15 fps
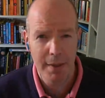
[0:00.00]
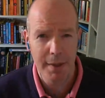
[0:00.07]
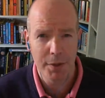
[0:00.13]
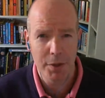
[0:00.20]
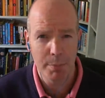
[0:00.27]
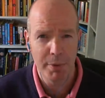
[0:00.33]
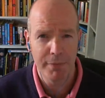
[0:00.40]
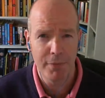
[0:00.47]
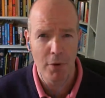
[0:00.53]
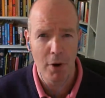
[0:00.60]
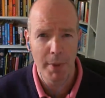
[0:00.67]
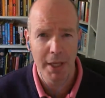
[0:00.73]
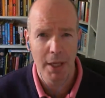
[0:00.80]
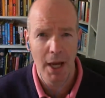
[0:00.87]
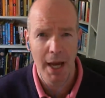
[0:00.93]
that they're
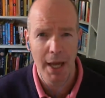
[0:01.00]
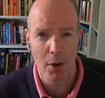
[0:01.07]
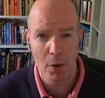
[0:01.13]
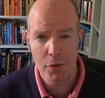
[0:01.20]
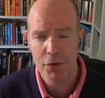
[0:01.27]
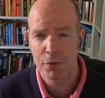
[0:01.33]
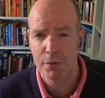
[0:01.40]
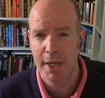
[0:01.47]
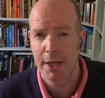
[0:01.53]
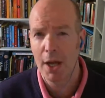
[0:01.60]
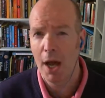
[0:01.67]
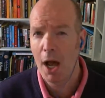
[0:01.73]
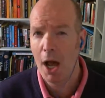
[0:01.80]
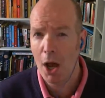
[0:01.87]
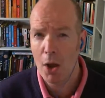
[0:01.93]
performing and also then
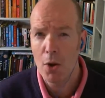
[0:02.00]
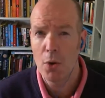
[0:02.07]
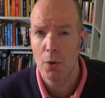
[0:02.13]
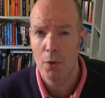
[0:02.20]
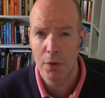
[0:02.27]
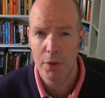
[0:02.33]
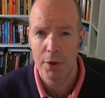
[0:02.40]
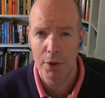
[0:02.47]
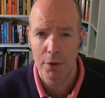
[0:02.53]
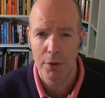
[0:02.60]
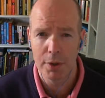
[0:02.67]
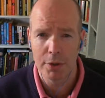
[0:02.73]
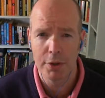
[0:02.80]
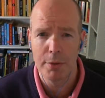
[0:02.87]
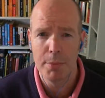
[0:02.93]
how
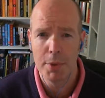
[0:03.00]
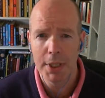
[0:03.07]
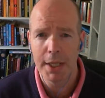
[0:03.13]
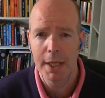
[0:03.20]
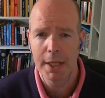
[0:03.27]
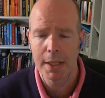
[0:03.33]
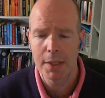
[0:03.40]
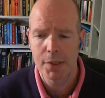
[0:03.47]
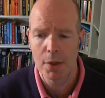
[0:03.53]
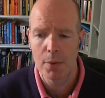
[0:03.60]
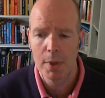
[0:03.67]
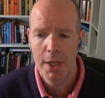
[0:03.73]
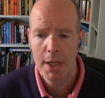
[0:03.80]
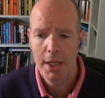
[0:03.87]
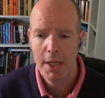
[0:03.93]
they're communicating.
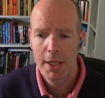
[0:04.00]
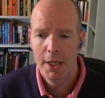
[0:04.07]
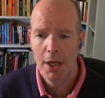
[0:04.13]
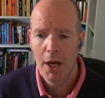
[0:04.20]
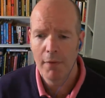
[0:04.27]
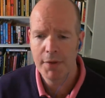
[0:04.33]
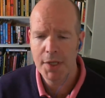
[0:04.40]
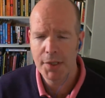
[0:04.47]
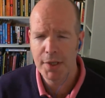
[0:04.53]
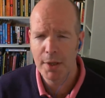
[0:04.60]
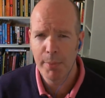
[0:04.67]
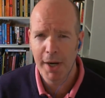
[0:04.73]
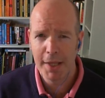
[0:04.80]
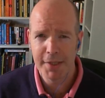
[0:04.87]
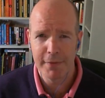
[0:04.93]
So obviously, some
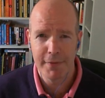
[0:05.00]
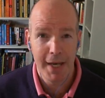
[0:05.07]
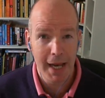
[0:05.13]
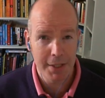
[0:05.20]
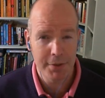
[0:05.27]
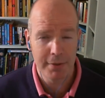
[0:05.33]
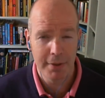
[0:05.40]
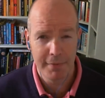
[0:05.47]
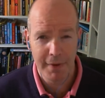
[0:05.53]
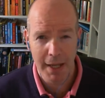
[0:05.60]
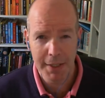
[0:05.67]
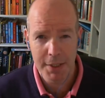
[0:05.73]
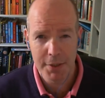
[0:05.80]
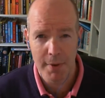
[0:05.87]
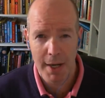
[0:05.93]
brands have a natural
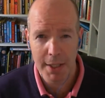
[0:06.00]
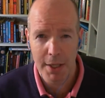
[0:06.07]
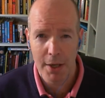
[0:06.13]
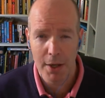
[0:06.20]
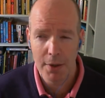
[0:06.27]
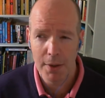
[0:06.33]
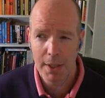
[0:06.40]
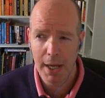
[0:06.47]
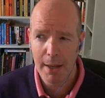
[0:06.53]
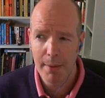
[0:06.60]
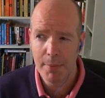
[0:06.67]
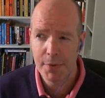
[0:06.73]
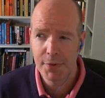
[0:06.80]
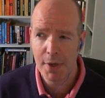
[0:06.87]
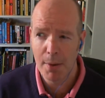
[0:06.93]
advantage right
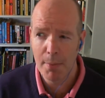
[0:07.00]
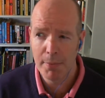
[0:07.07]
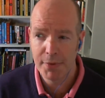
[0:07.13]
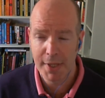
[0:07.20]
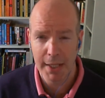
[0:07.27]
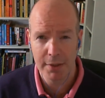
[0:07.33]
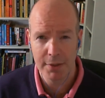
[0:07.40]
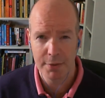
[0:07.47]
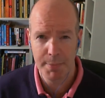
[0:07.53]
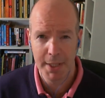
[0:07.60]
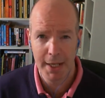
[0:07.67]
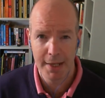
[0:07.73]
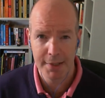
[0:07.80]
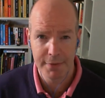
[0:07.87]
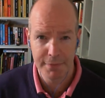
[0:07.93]
now. Some sectors have been
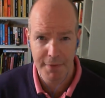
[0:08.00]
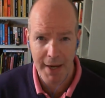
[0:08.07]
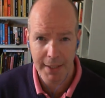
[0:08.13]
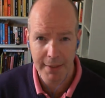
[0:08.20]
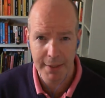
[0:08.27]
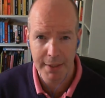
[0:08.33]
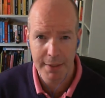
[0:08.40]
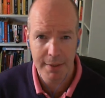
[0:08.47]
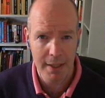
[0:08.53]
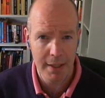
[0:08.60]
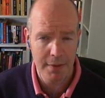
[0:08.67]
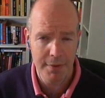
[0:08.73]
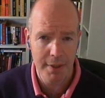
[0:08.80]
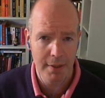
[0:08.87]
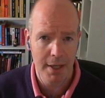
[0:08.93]
less affected,
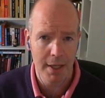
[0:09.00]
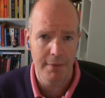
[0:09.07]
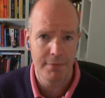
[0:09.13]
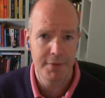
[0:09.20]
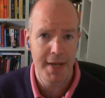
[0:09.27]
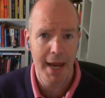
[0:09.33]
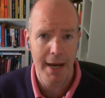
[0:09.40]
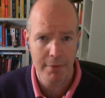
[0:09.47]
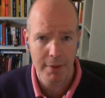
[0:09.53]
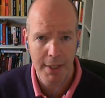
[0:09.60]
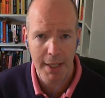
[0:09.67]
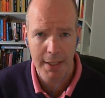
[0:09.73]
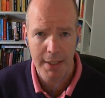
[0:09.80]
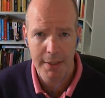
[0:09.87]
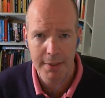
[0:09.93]
anything kind of tech
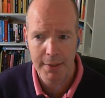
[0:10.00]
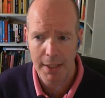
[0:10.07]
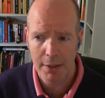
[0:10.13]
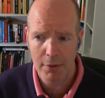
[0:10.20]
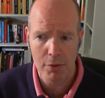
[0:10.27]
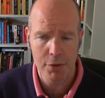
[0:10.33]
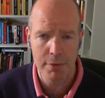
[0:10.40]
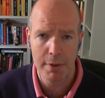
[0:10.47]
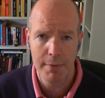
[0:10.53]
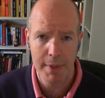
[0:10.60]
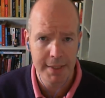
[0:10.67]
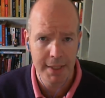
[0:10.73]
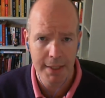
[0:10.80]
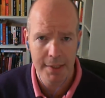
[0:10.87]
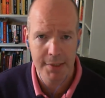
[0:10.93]
related, grocery,
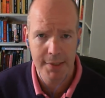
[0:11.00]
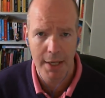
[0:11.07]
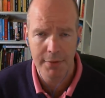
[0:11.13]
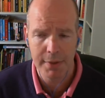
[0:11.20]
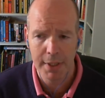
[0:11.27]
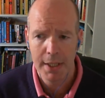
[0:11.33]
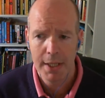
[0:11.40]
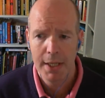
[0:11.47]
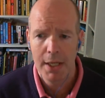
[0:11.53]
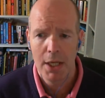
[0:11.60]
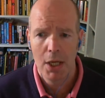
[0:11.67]
retail, etc.,